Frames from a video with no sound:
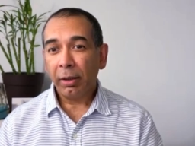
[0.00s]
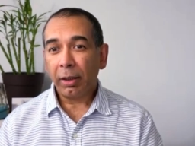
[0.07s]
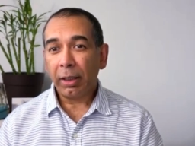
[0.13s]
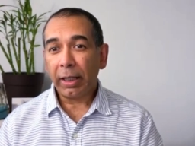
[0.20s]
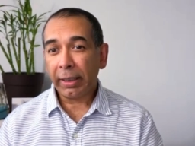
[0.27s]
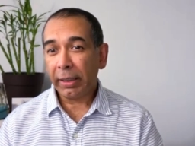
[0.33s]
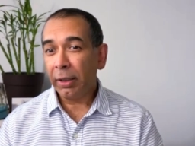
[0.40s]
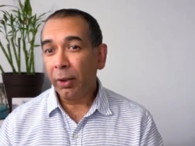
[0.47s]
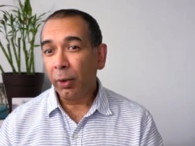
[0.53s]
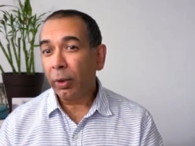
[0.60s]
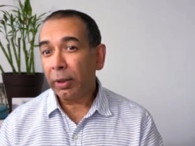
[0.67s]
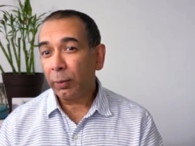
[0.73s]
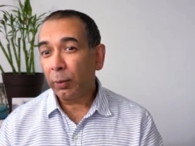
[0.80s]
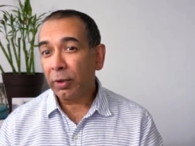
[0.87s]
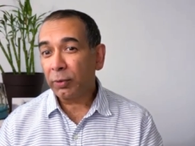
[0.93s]
Uh, I know
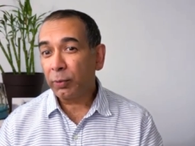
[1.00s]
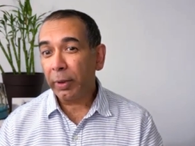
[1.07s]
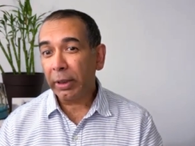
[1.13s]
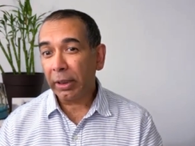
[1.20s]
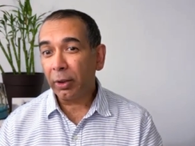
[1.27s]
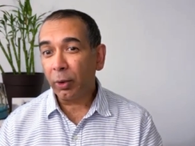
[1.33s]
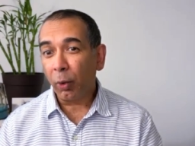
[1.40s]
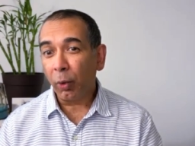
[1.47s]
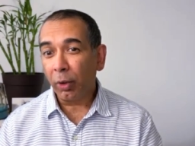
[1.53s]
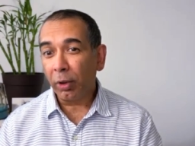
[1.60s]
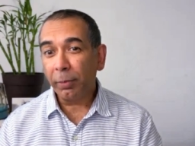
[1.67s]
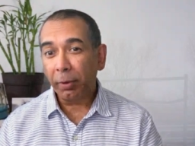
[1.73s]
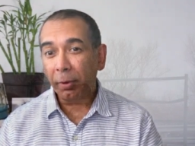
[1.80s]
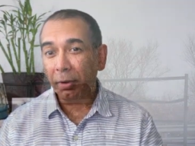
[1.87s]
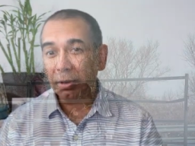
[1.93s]
it was very
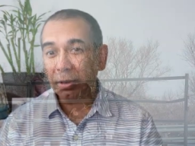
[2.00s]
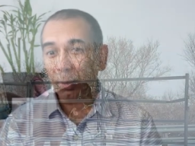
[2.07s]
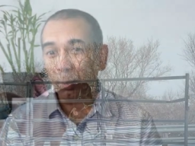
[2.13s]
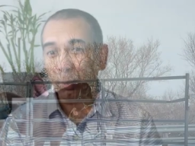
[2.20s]
cold because